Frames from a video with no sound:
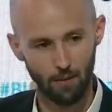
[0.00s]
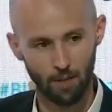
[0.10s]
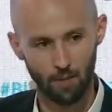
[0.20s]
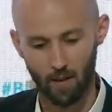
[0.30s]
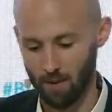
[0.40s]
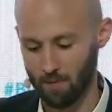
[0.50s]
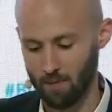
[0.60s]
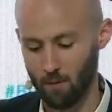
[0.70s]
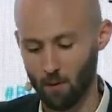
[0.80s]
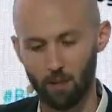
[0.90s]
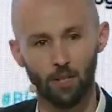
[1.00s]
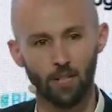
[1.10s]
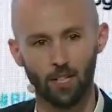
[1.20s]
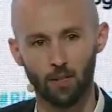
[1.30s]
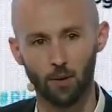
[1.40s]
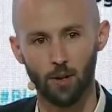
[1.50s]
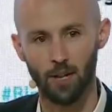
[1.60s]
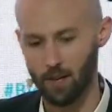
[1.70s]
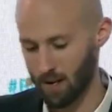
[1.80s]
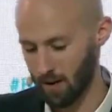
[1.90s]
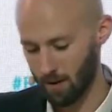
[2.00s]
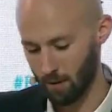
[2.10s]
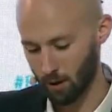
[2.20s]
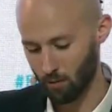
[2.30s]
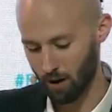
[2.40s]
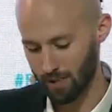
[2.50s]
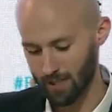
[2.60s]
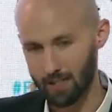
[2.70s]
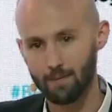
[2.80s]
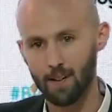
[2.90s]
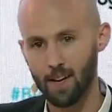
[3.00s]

which has become a more interesting story post-Brexit.